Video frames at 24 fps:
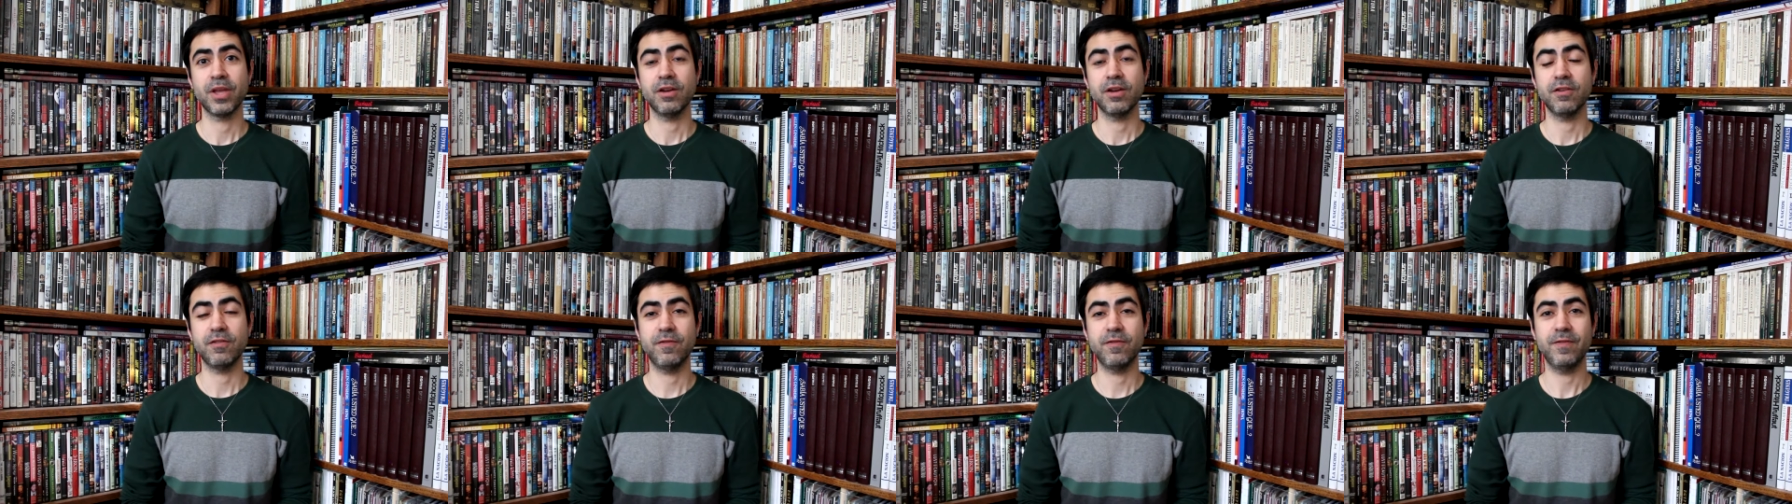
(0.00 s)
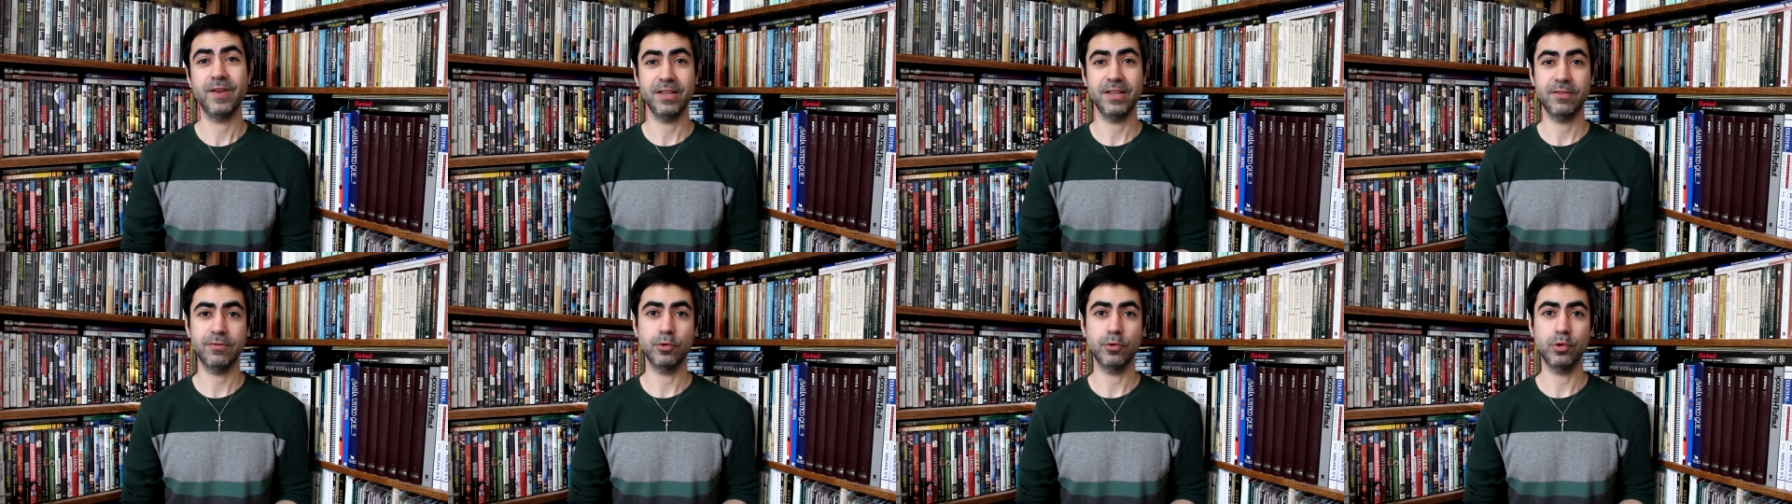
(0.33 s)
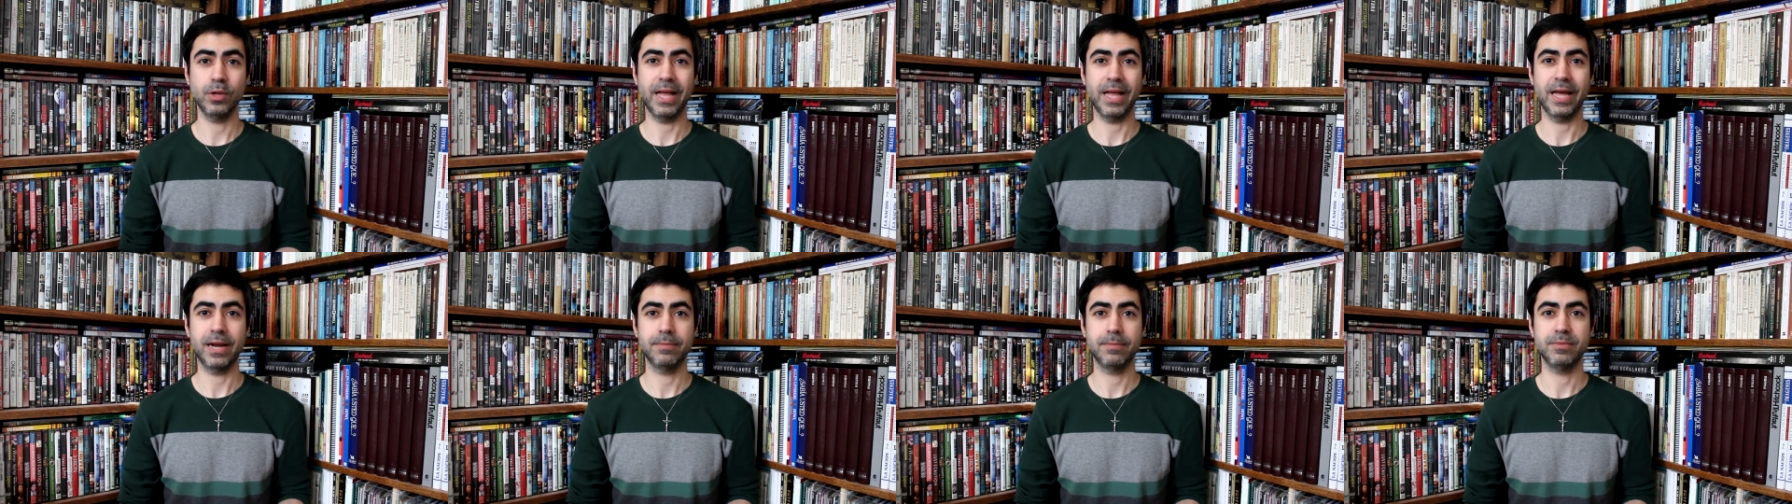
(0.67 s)
faithful
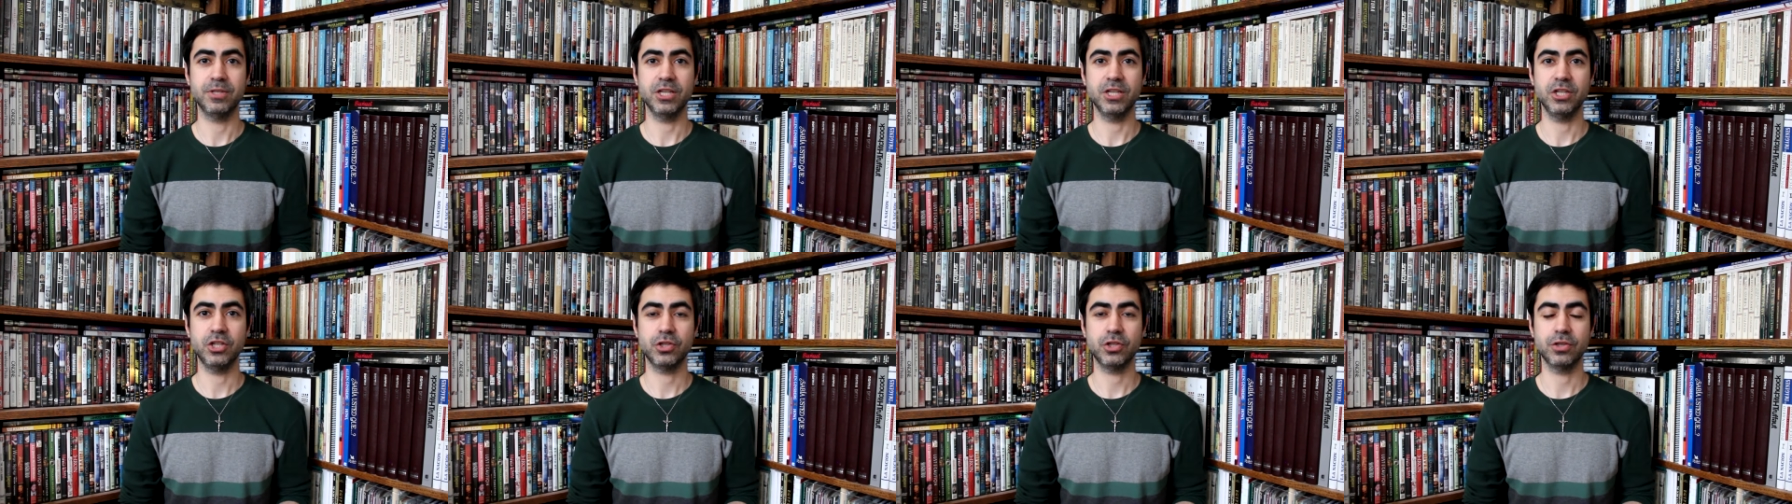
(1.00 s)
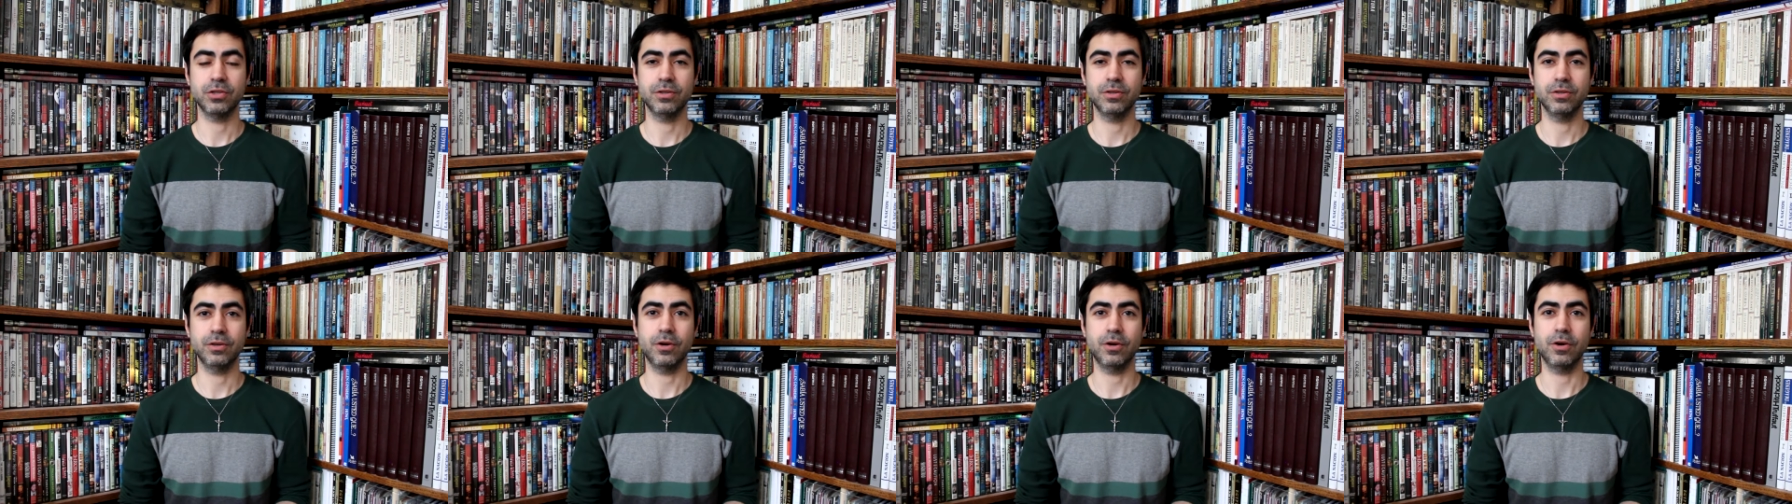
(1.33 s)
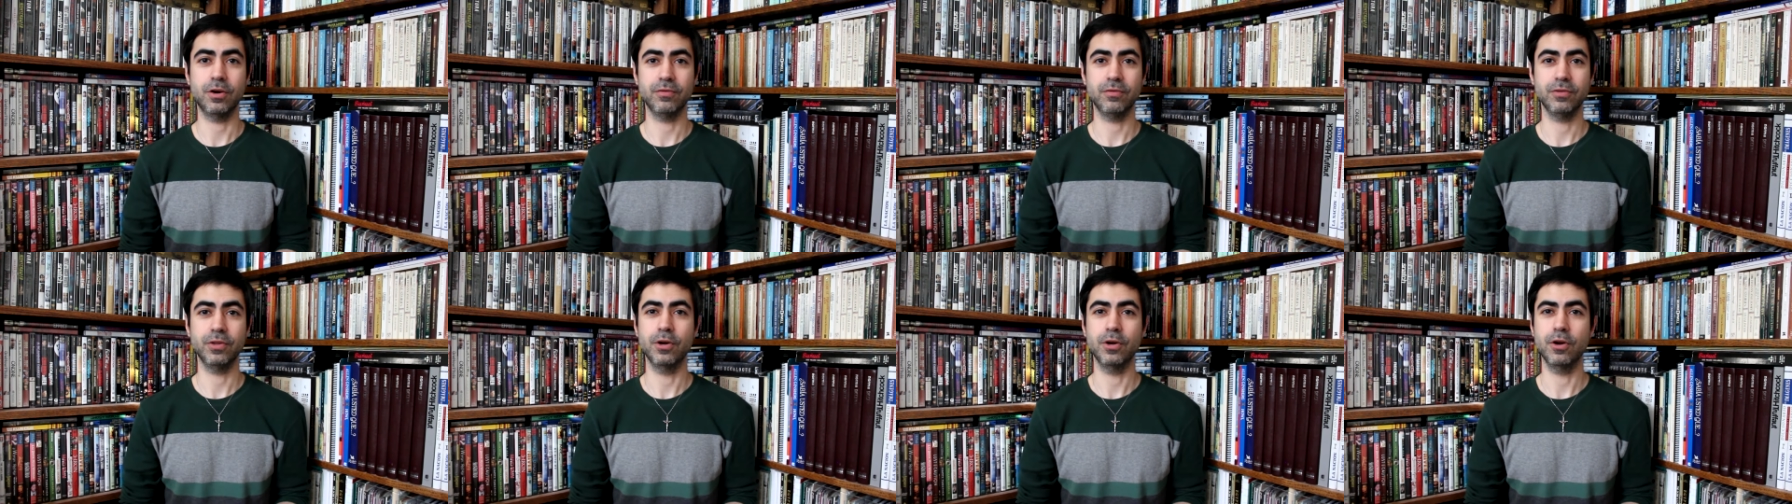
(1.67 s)
adaptation of the